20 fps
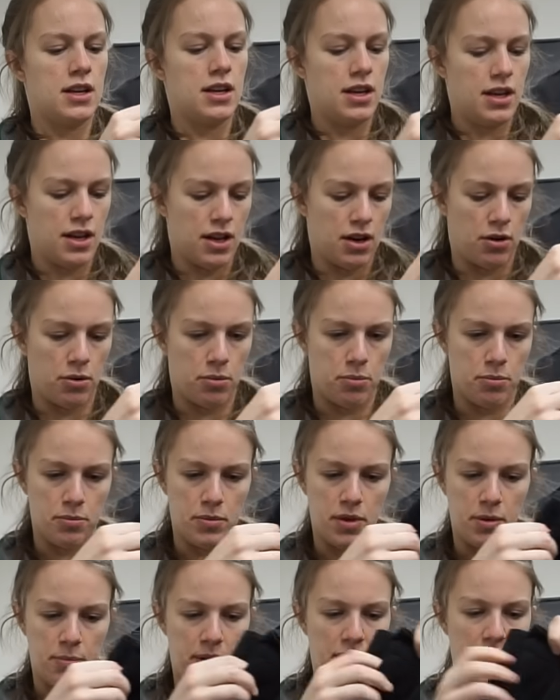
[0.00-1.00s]
you know,
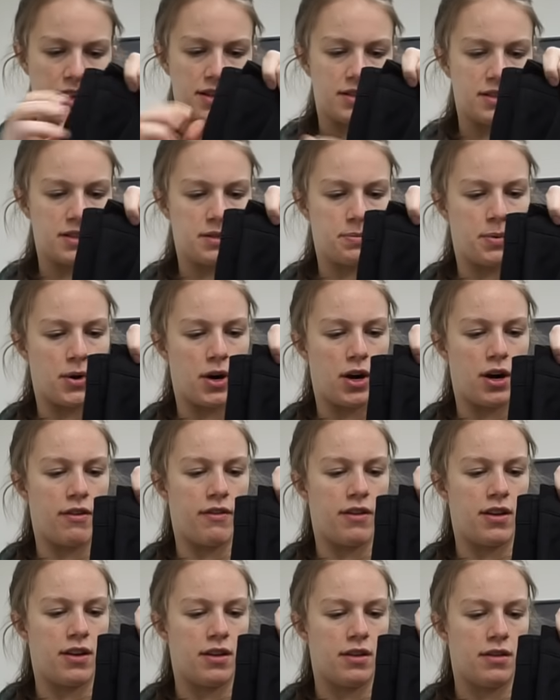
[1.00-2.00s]
the bins is part
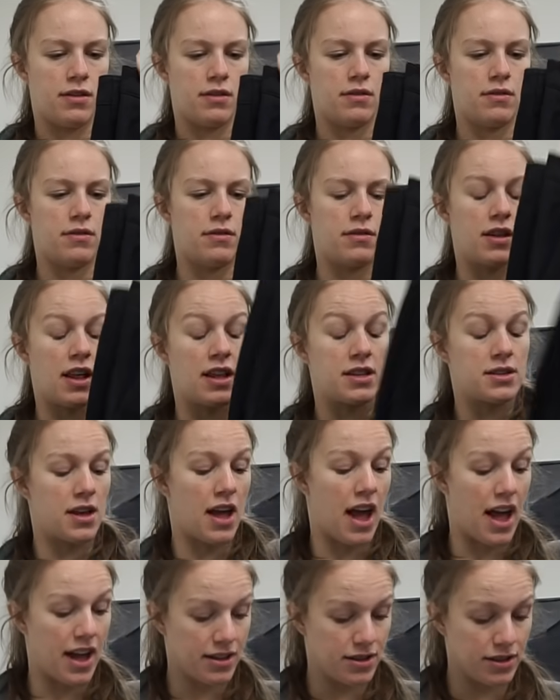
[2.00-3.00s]
of it. That's,
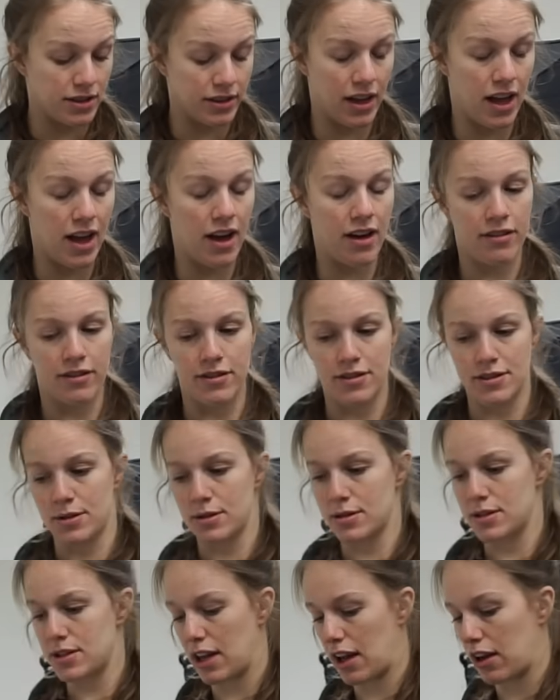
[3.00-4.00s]
I love
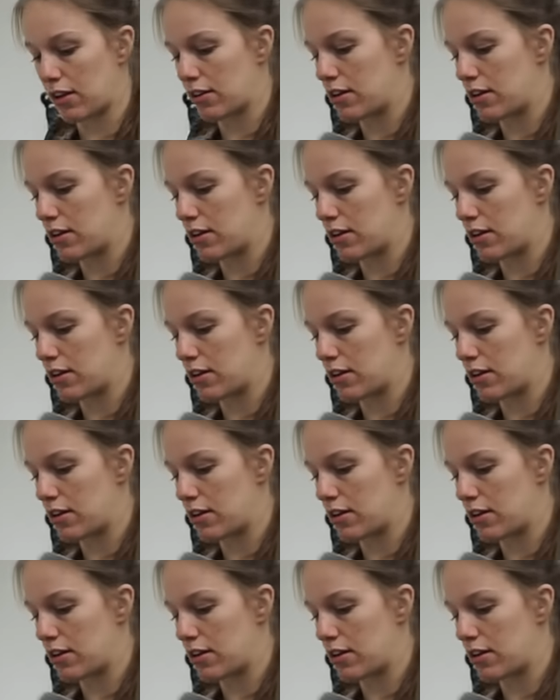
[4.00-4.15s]
sourcing at